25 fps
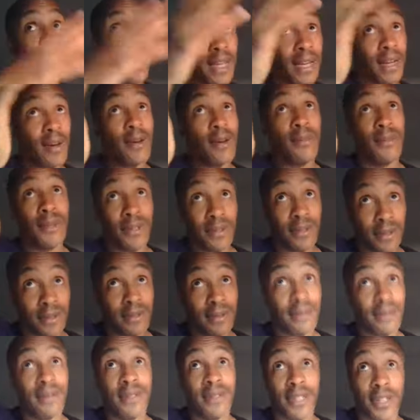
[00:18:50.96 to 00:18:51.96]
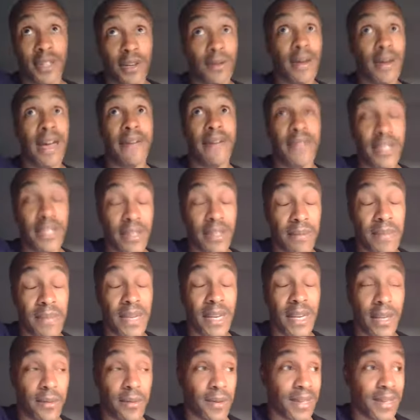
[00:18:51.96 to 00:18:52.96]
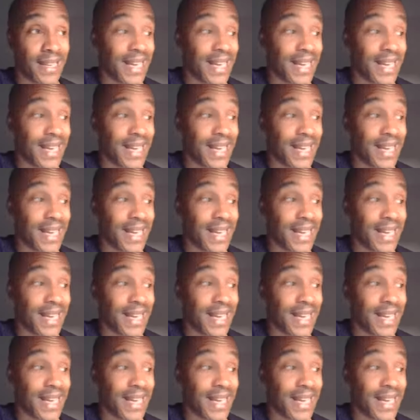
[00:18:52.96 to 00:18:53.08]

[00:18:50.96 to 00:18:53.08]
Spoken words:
like almost, having the meeting with